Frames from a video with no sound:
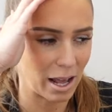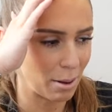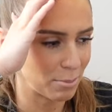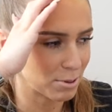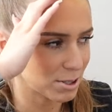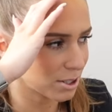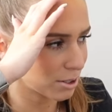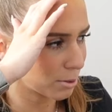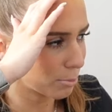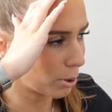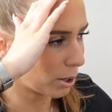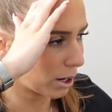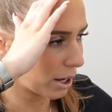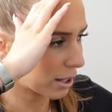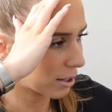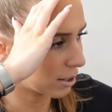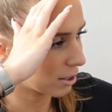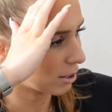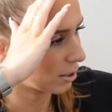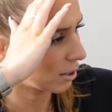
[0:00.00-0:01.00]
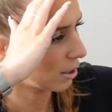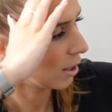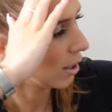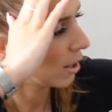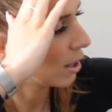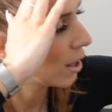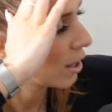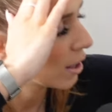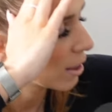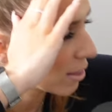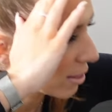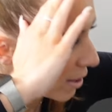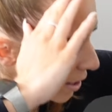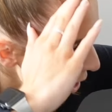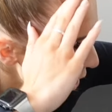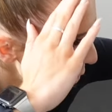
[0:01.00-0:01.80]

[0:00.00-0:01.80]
I'm just gonna put like a thing